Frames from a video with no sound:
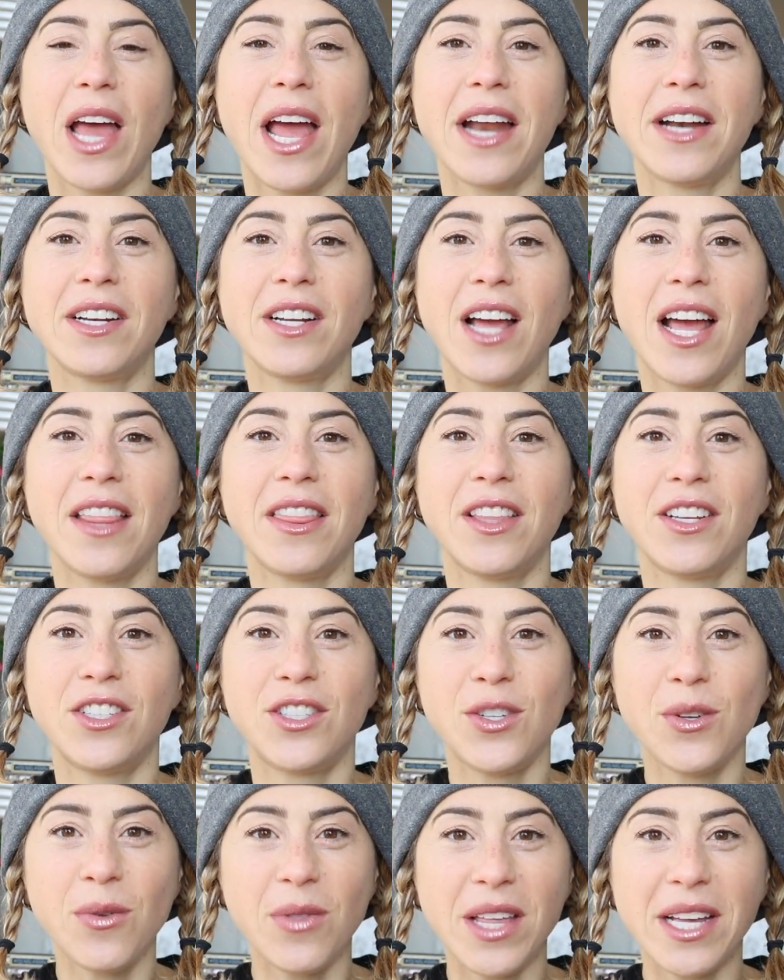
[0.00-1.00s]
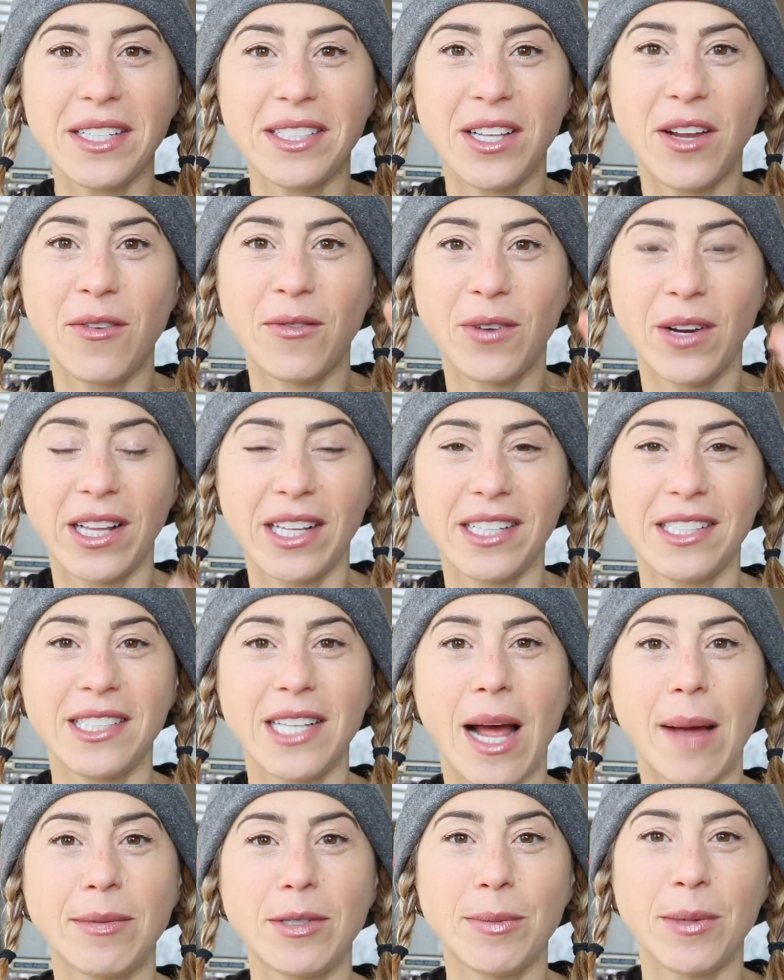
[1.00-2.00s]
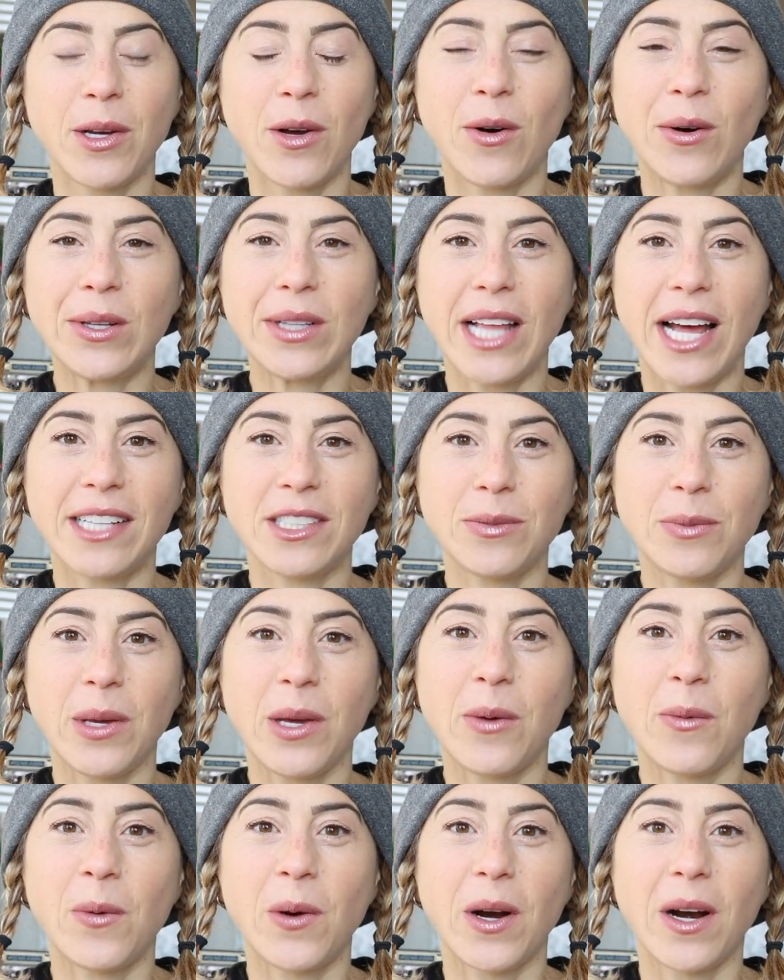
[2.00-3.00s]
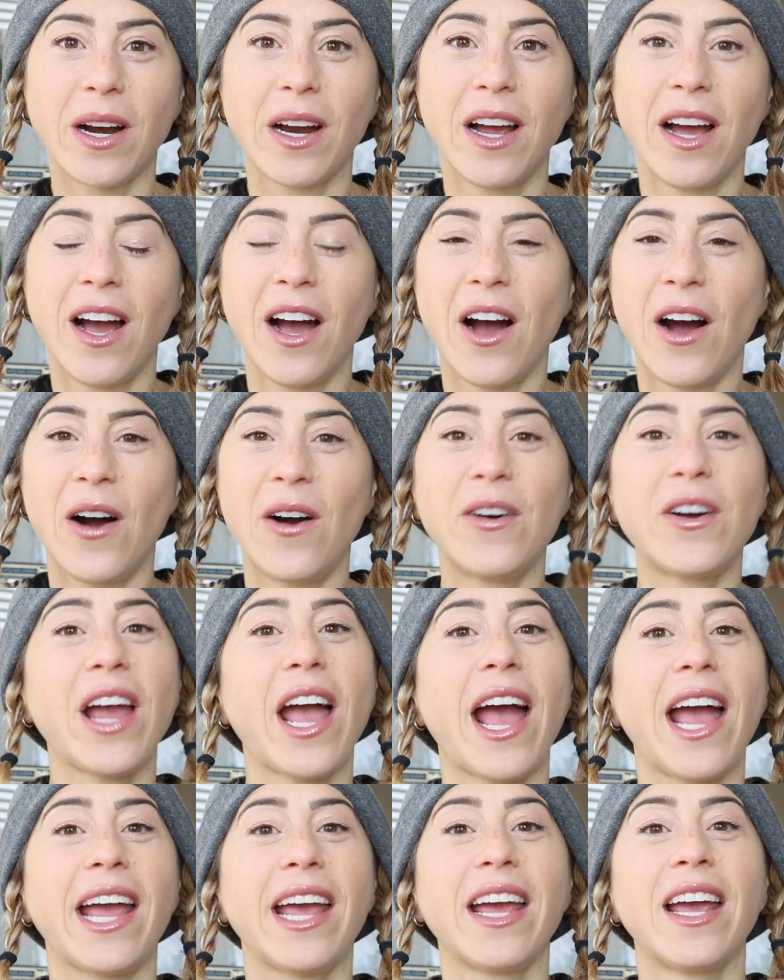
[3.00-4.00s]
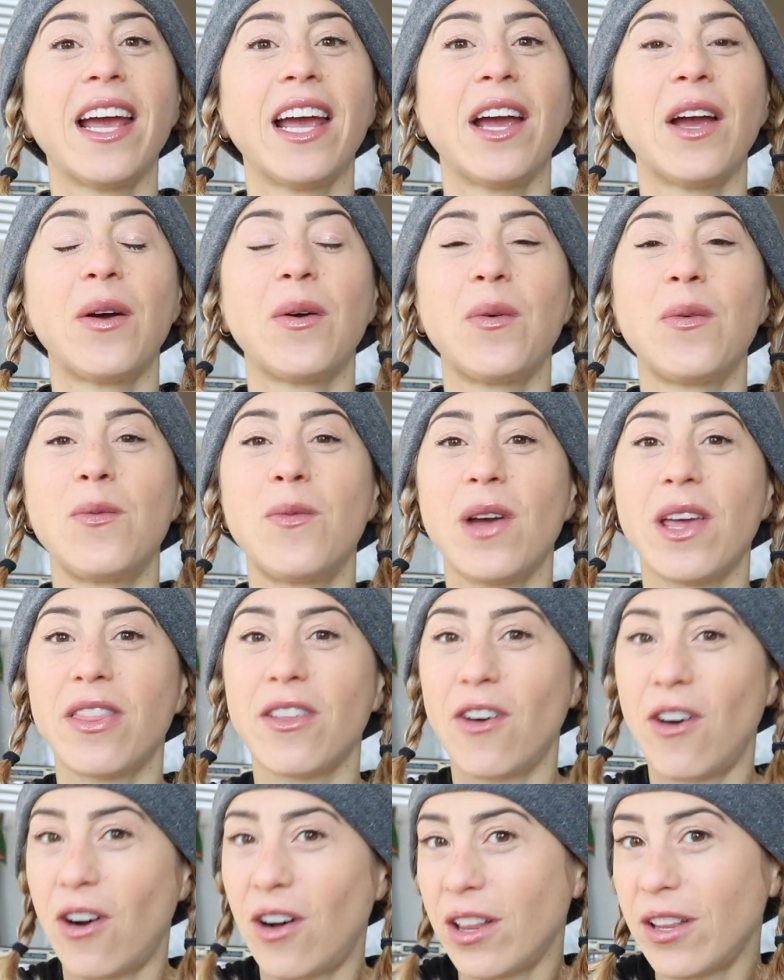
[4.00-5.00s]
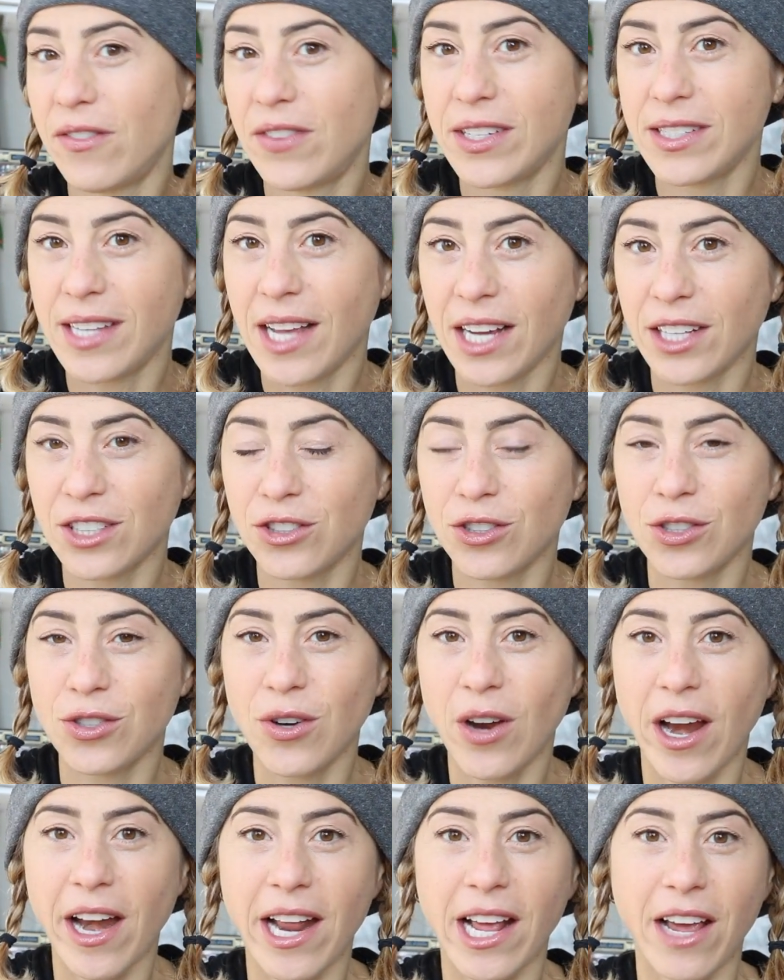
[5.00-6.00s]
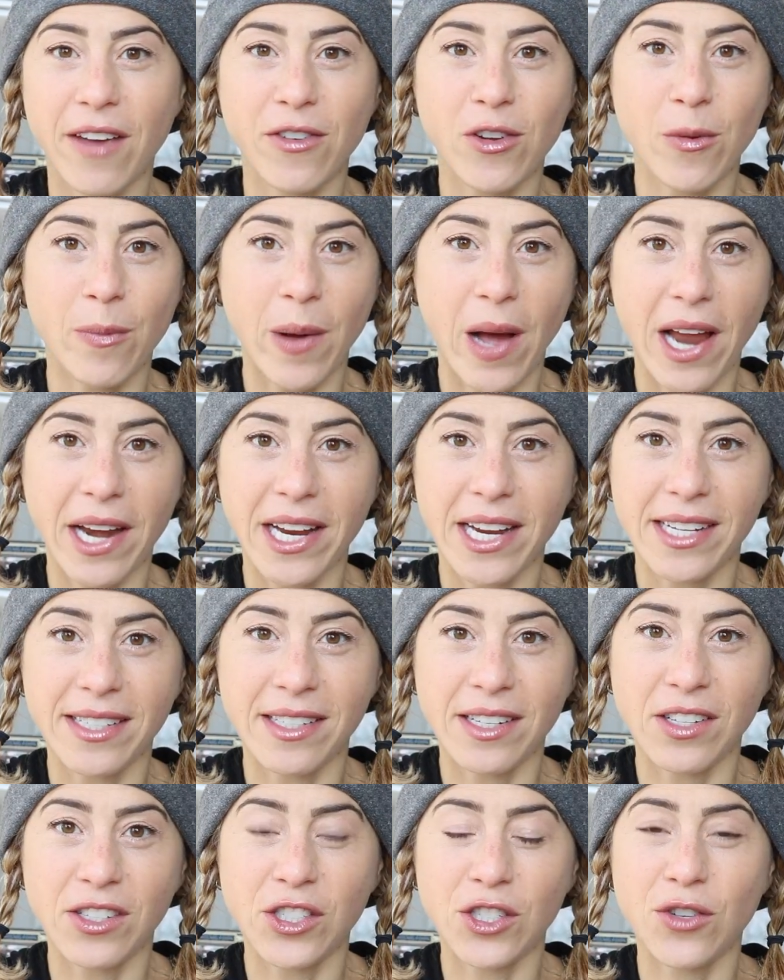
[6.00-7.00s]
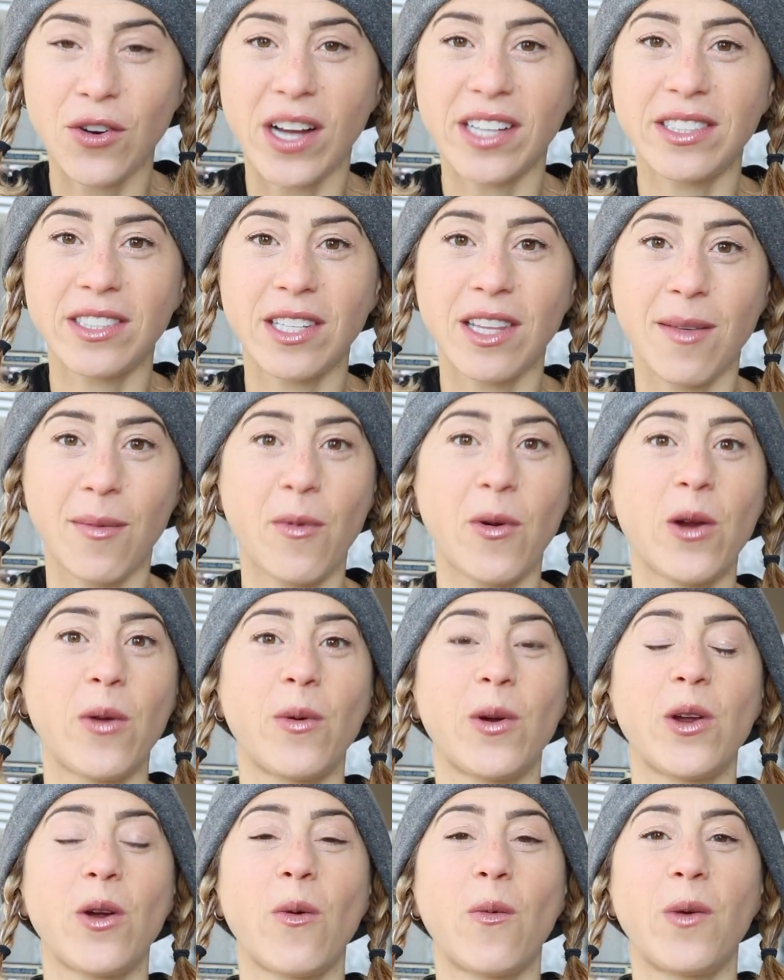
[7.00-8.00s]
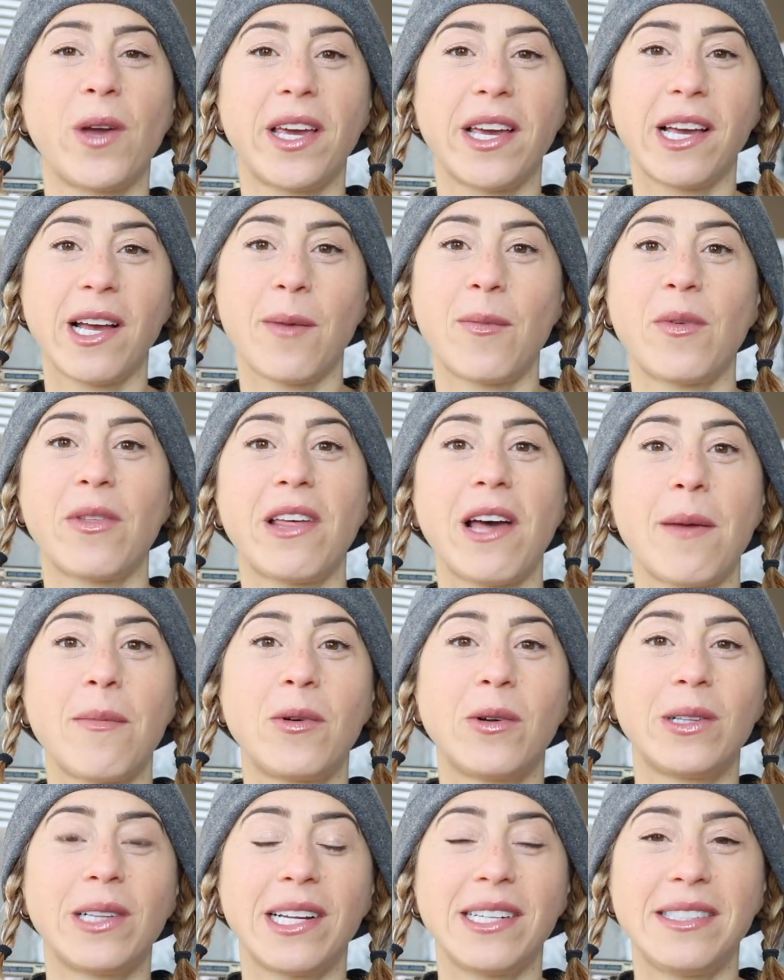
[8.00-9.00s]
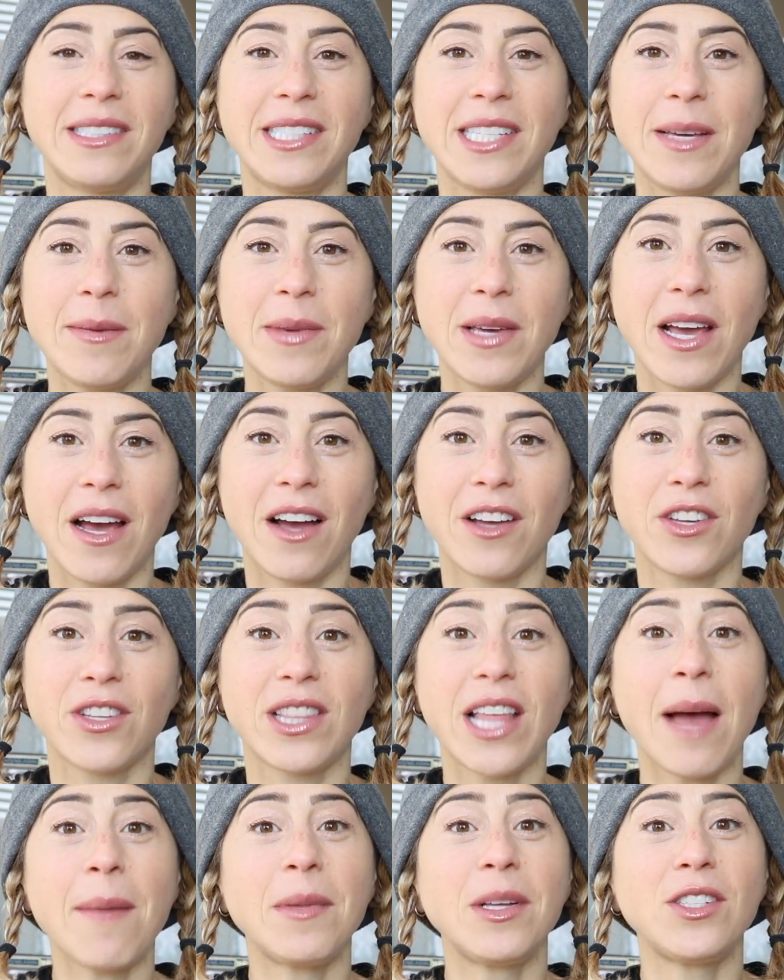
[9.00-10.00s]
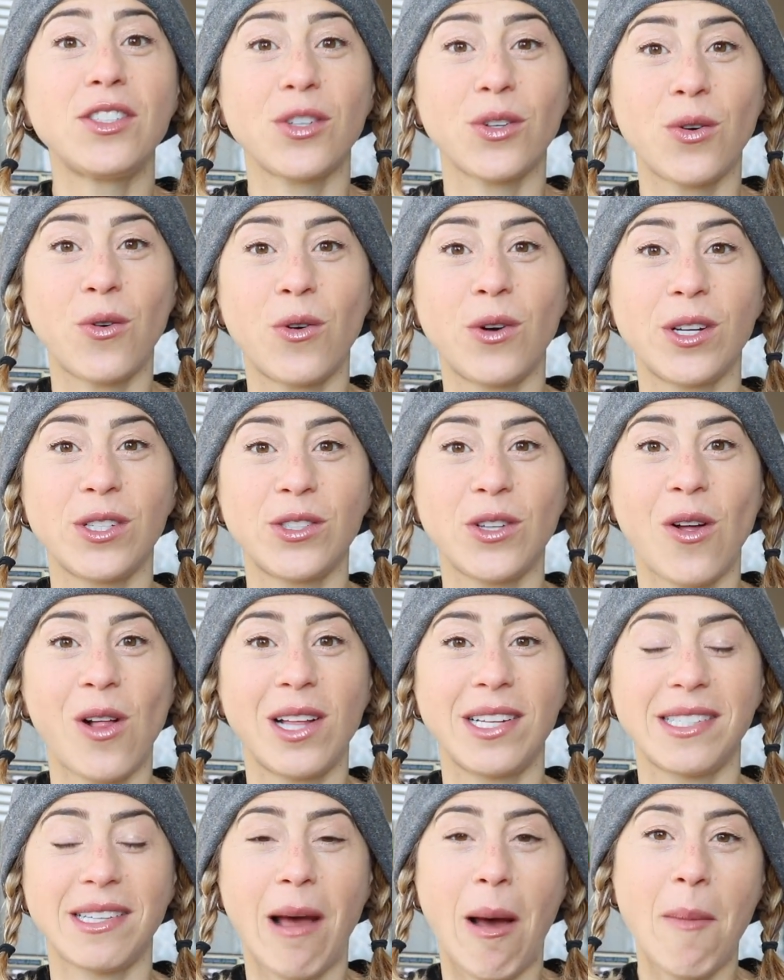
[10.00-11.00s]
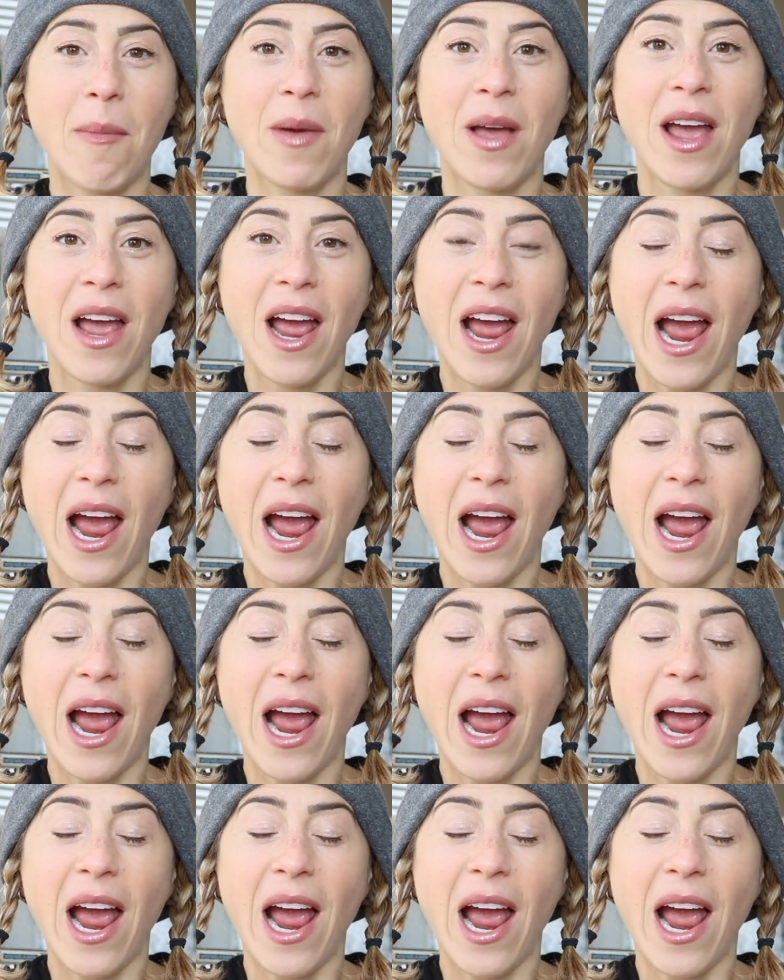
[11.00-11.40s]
And and the two things that really stopped me cold last week were, okay, with all of this extra training, if your body isn't as stressed to the point where you're waking up with hypoglycemia, that means your cortisol is up.